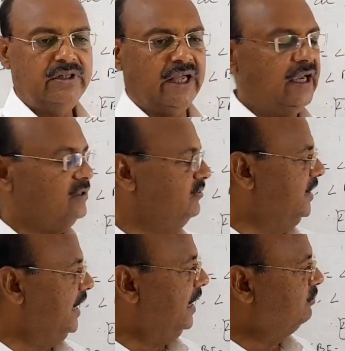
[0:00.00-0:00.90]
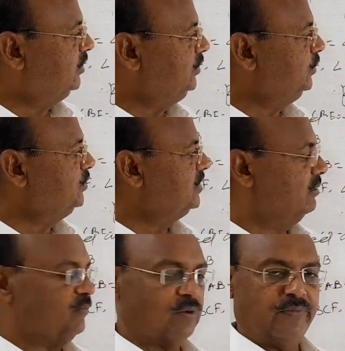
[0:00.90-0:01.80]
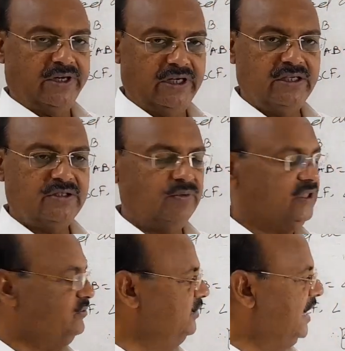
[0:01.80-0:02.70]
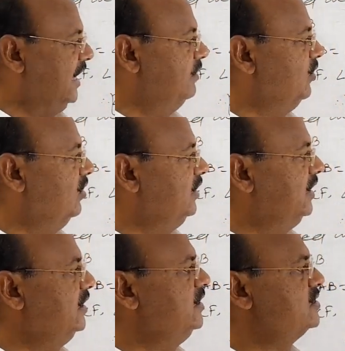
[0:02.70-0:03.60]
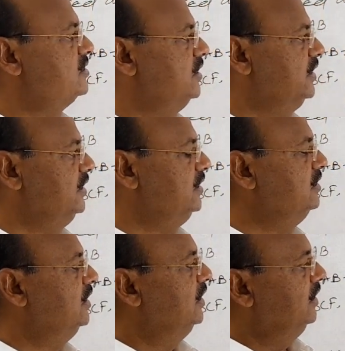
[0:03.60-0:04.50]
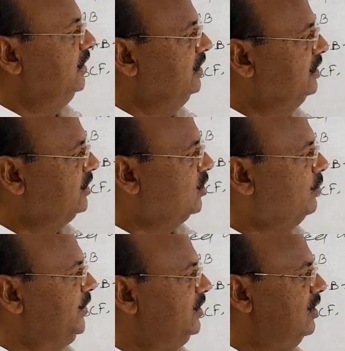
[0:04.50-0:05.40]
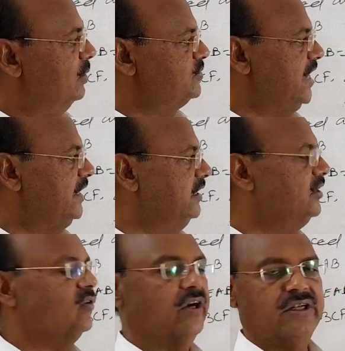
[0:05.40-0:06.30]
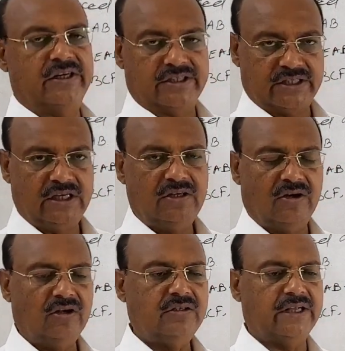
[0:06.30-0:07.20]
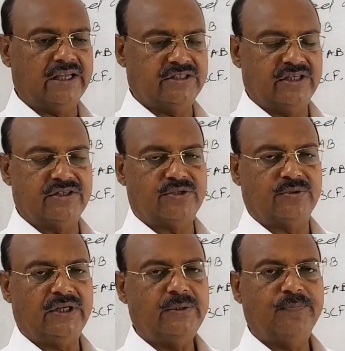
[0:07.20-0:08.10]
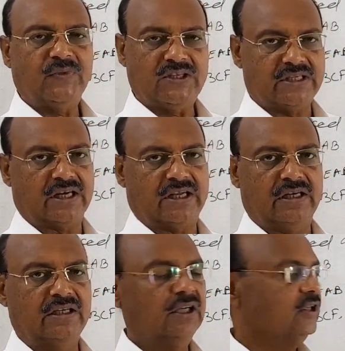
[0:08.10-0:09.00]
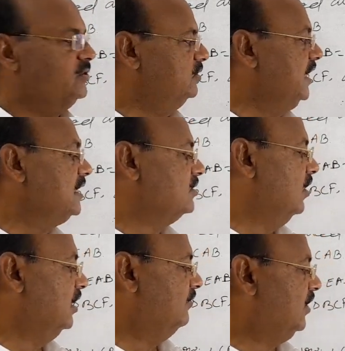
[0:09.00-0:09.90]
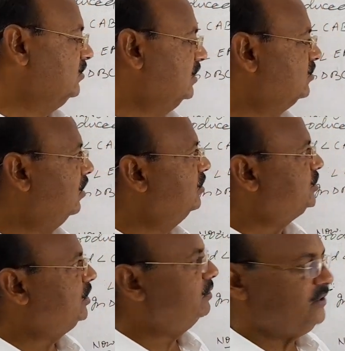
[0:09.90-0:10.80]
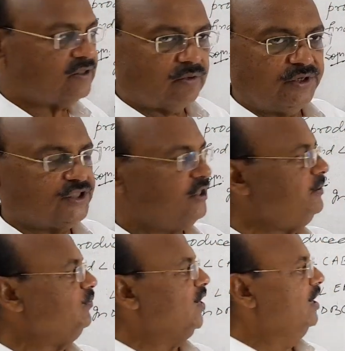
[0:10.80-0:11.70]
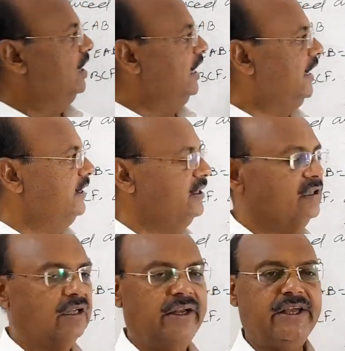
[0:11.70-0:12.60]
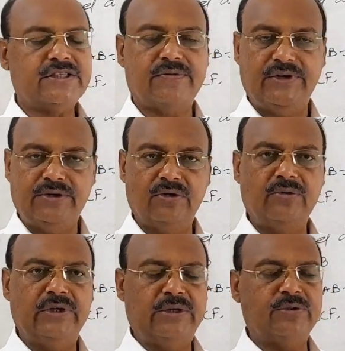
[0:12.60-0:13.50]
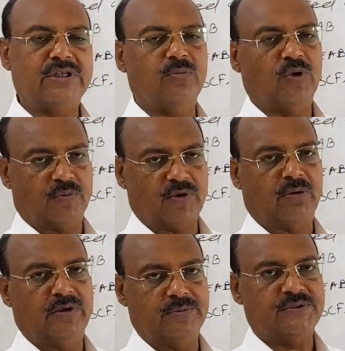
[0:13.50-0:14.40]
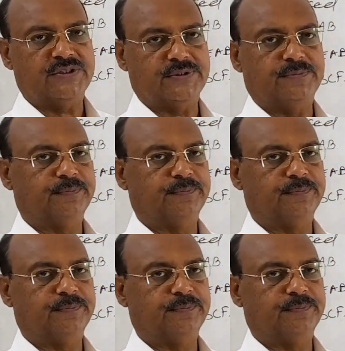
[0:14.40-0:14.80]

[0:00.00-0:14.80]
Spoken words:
that we have to use some properties which we have already studied in the topic of cyclic quadrilateral or tangent to a circle. So that's all about the solution of this question. And in the next video, we'll do some more problems.